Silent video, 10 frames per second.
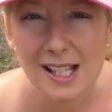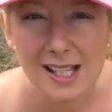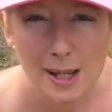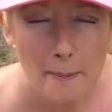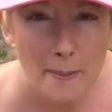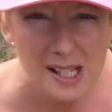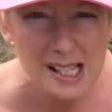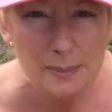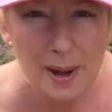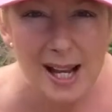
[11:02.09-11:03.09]
it's some
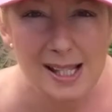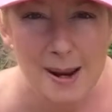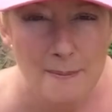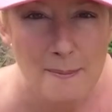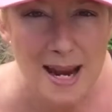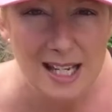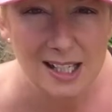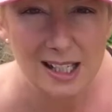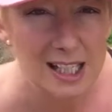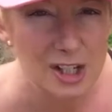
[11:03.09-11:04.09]
spicy meat
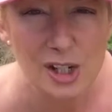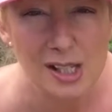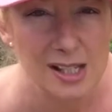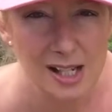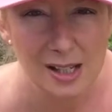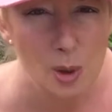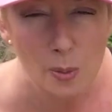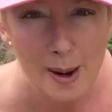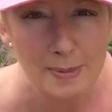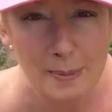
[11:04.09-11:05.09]
deliciousness all
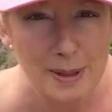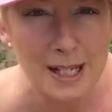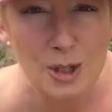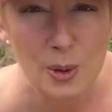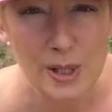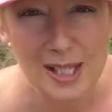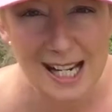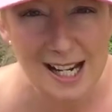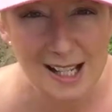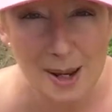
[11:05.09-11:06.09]
wrapped up in a
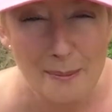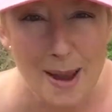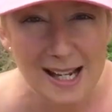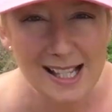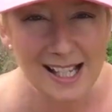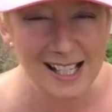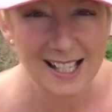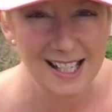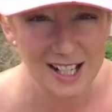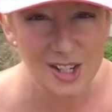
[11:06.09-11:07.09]
tortilla. It's a
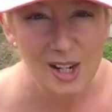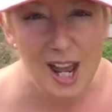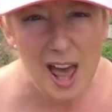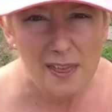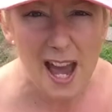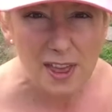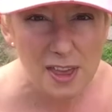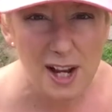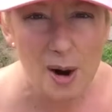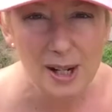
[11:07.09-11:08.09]
Mexican dish. The other
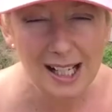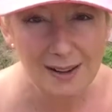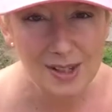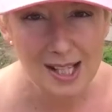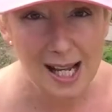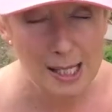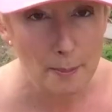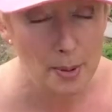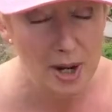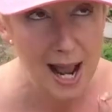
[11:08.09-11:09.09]
thing I really love to say is
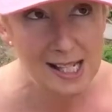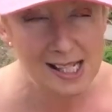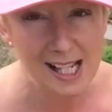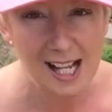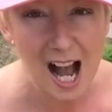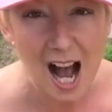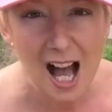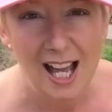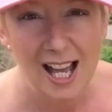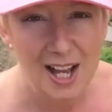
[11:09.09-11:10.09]
brassica,
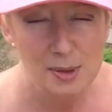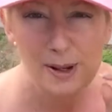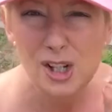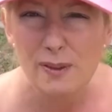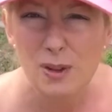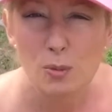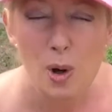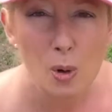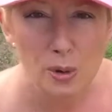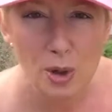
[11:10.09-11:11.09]
especially if you
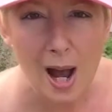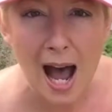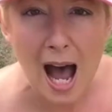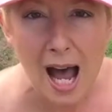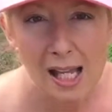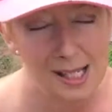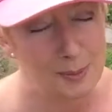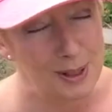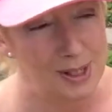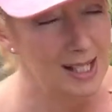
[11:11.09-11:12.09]
roll your R's
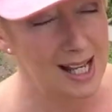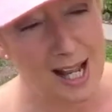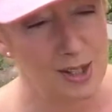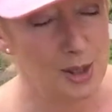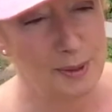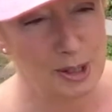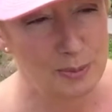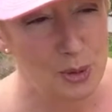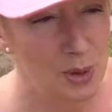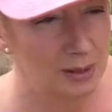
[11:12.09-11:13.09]
because it sounds so much
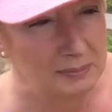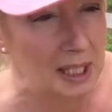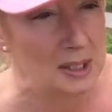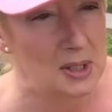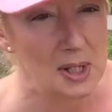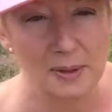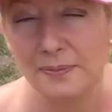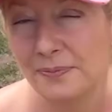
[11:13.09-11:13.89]
more, I don't know,